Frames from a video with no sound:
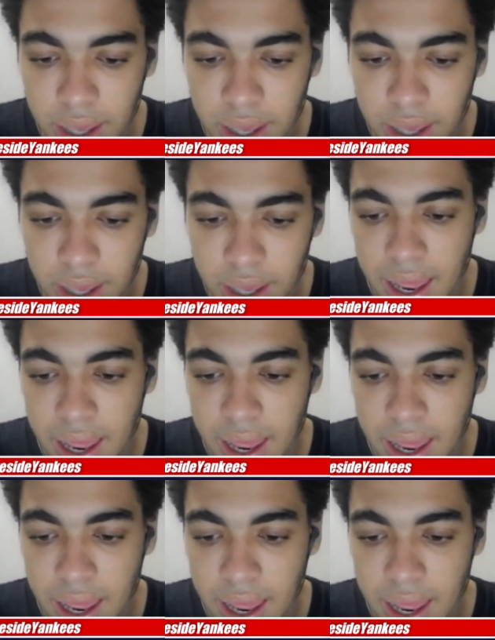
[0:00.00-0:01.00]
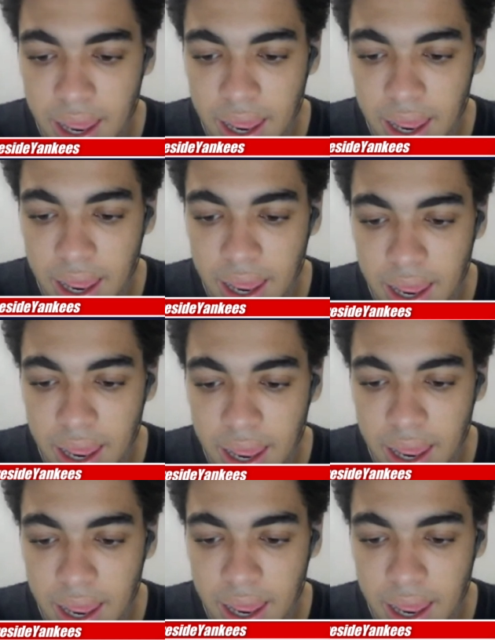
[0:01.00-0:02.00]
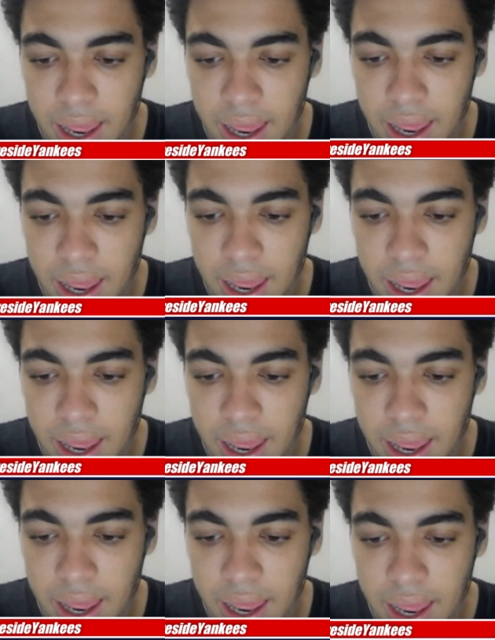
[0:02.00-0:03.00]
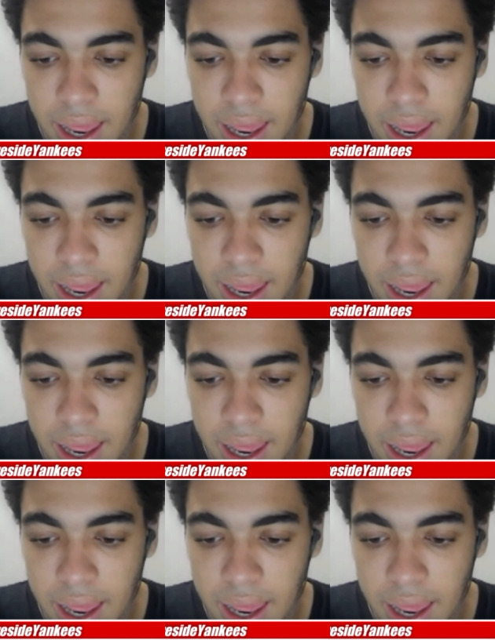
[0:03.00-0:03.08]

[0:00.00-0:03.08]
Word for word: And, you know, just ultimately for the Yankees,